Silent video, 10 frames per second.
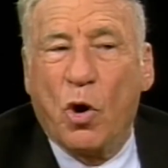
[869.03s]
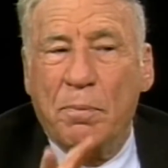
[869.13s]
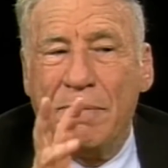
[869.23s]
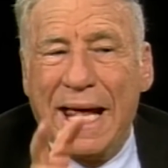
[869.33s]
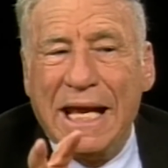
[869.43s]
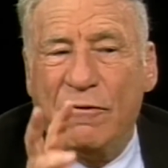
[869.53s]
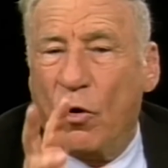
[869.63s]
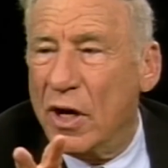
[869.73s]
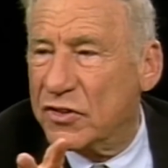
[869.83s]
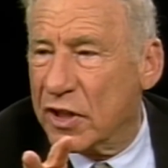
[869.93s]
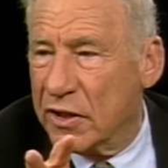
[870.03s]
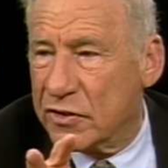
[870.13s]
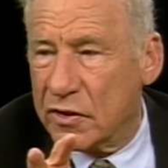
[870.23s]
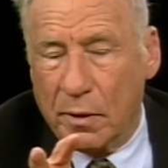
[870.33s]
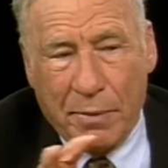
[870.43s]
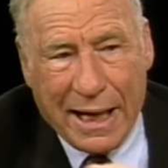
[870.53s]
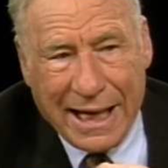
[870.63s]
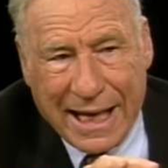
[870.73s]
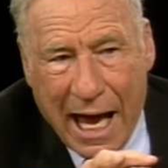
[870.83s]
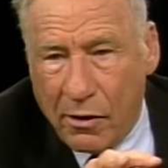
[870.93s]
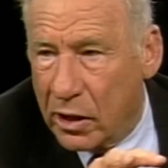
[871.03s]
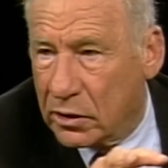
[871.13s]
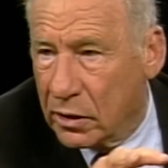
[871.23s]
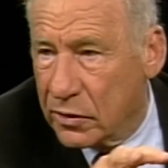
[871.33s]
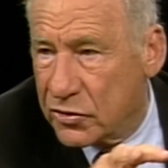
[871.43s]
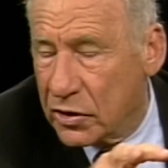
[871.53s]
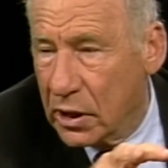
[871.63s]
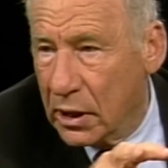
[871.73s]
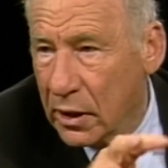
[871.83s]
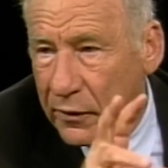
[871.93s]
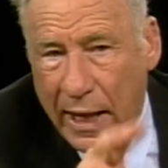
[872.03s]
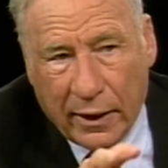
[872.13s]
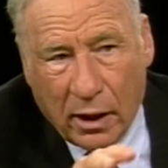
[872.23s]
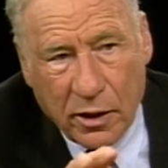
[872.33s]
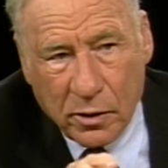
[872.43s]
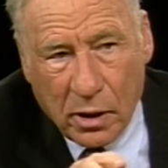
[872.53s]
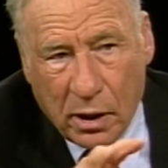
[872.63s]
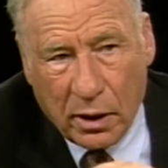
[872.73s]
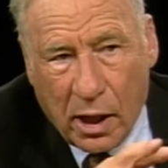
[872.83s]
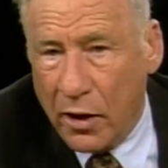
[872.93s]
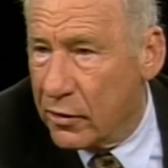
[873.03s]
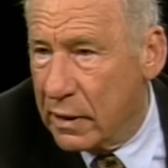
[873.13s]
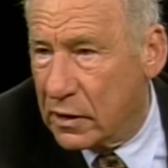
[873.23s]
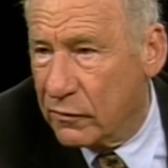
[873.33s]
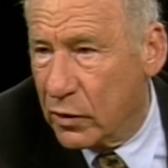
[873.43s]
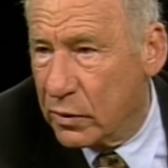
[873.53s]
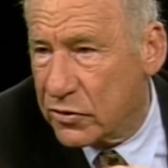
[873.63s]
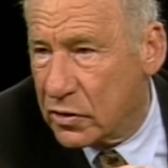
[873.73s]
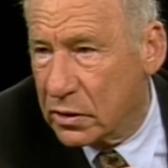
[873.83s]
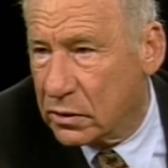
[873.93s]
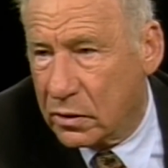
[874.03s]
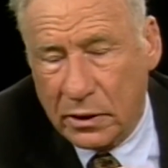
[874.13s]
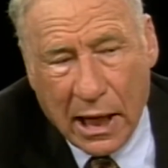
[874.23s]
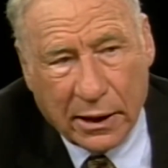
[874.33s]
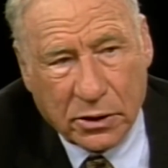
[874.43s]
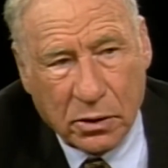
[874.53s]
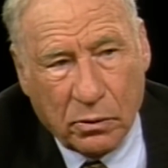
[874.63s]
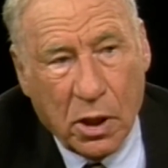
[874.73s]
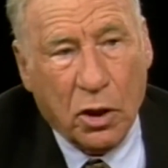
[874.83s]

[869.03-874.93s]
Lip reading: brought many voices, many characters that other interviewers could not do.